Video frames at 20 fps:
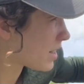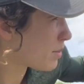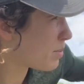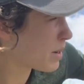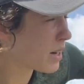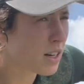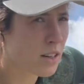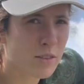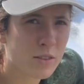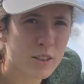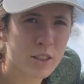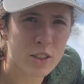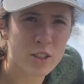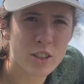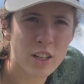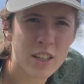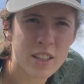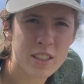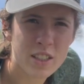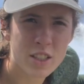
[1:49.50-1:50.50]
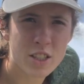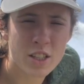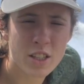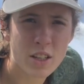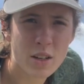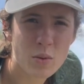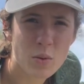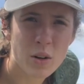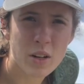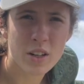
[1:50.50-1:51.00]
barefoot transition
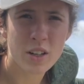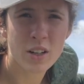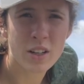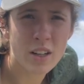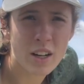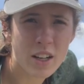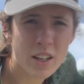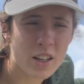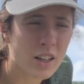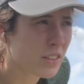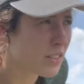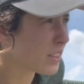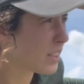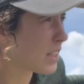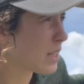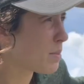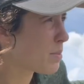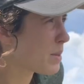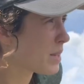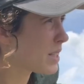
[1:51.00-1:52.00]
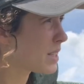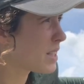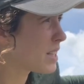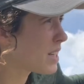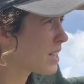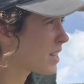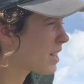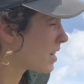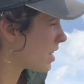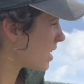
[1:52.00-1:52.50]
and whatnot, and I got really busy